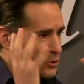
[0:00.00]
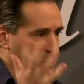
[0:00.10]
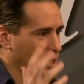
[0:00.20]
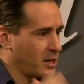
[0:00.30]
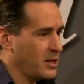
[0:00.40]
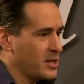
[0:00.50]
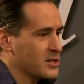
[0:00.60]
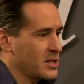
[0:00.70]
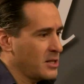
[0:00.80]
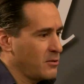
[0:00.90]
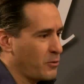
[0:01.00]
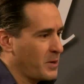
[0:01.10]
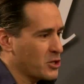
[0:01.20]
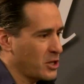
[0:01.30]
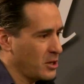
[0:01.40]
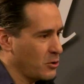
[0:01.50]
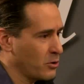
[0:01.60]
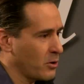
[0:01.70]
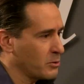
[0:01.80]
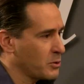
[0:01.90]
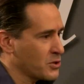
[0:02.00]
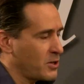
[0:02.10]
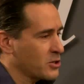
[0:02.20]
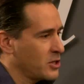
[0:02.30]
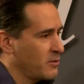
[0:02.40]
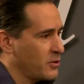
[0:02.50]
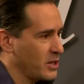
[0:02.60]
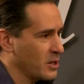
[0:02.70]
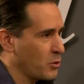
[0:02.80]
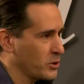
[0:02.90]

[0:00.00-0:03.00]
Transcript: you got all the ideas and the information, and you knew how to structure and everything.